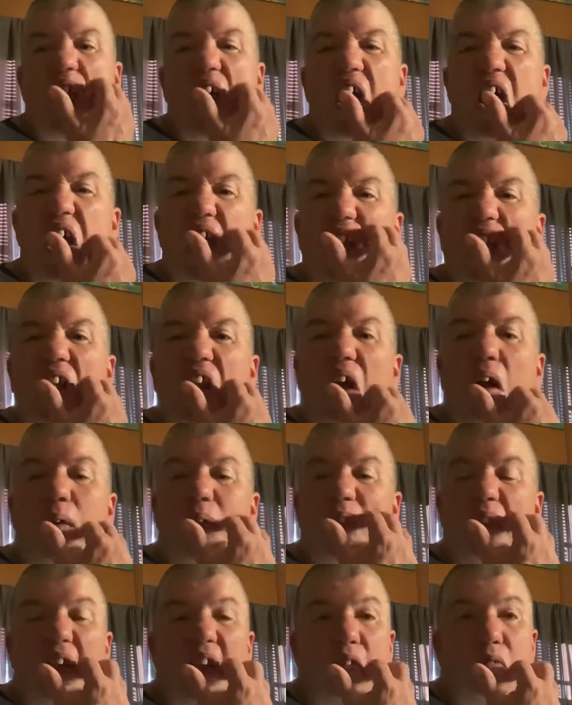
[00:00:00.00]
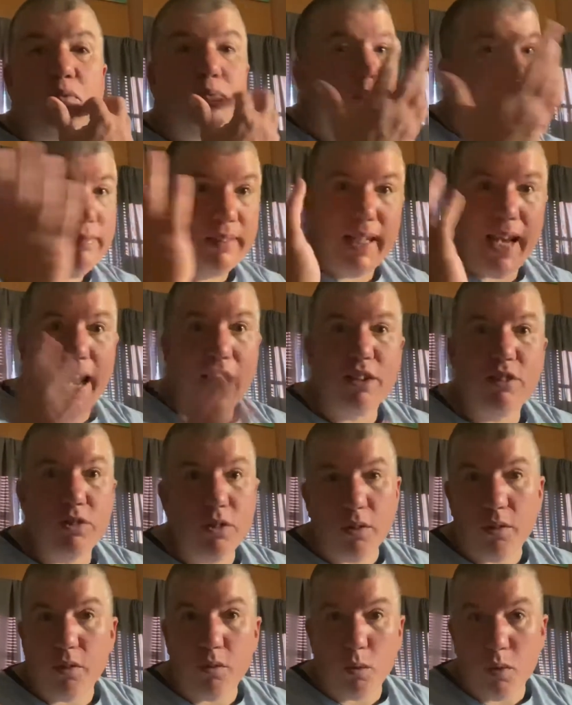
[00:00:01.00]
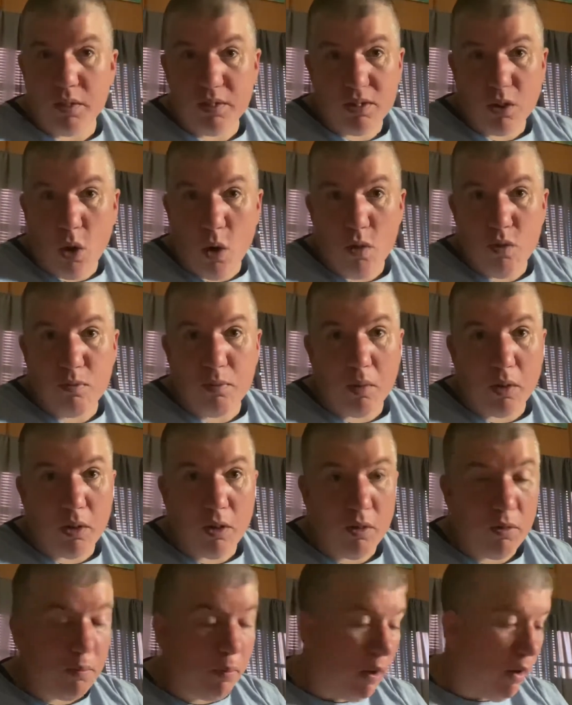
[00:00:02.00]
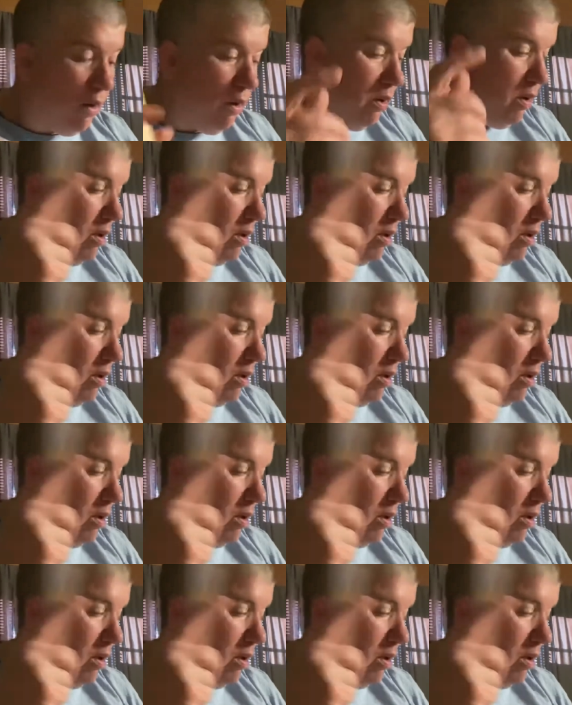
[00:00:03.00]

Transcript: You know, and then cancer threw us a curveball.